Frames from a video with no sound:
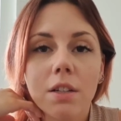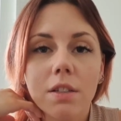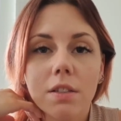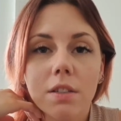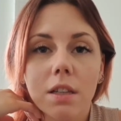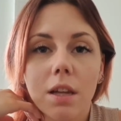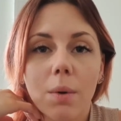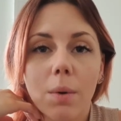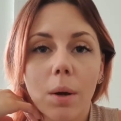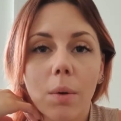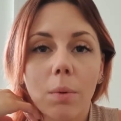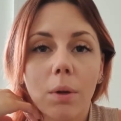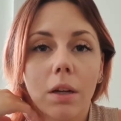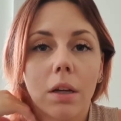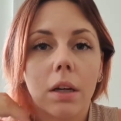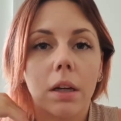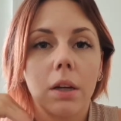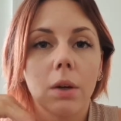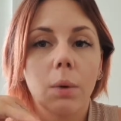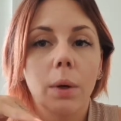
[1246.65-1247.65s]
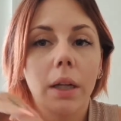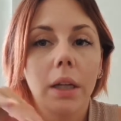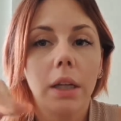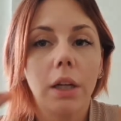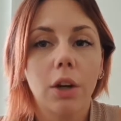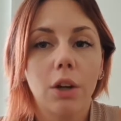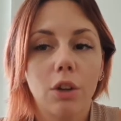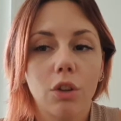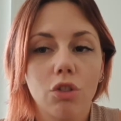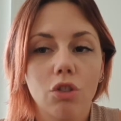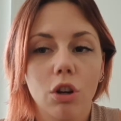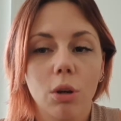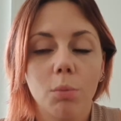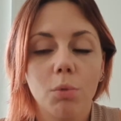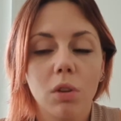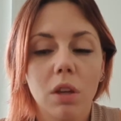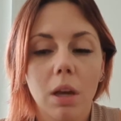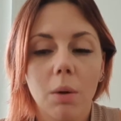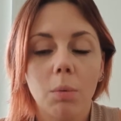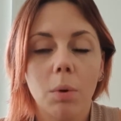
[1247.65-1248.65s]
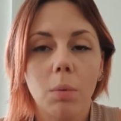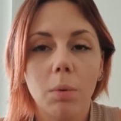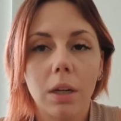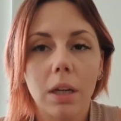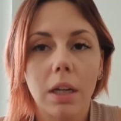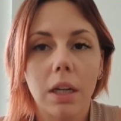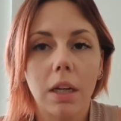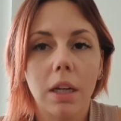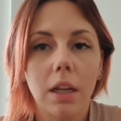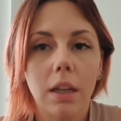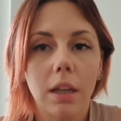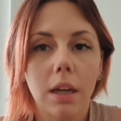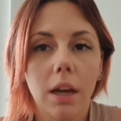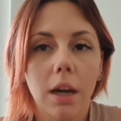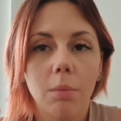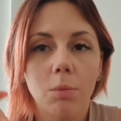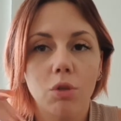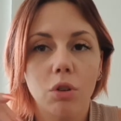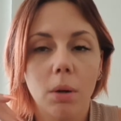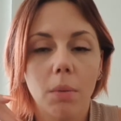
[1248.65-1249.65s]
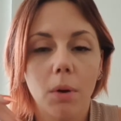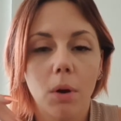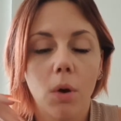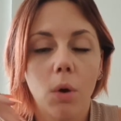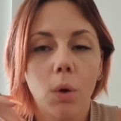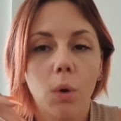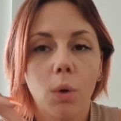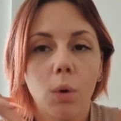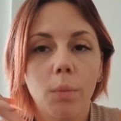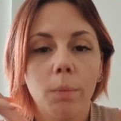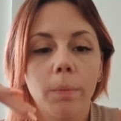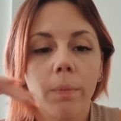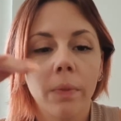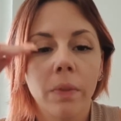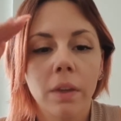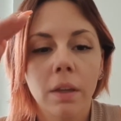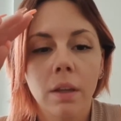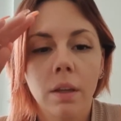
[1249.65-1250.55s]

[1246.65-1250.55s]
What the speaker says: so that way we can quickly go to the shops, get what we need, and then come straight home.